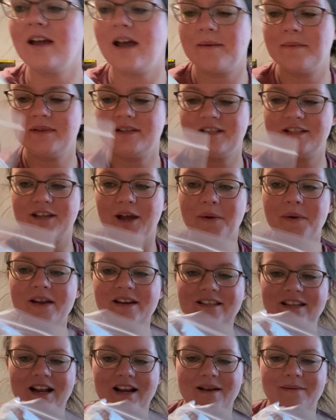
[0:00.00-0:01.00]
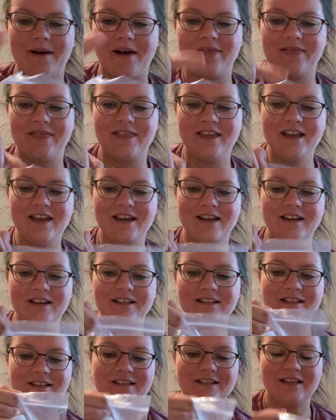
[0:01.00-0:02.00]
I'm so excited about
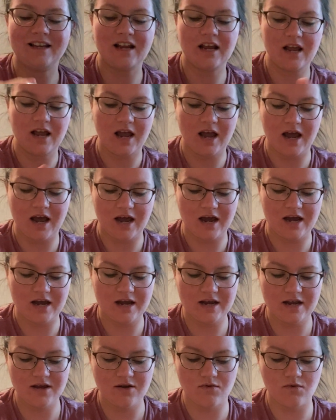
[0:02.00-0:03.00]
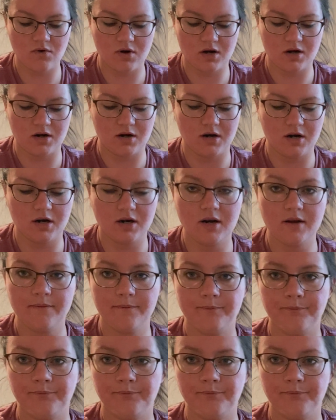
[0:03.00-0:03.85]
this. I ordered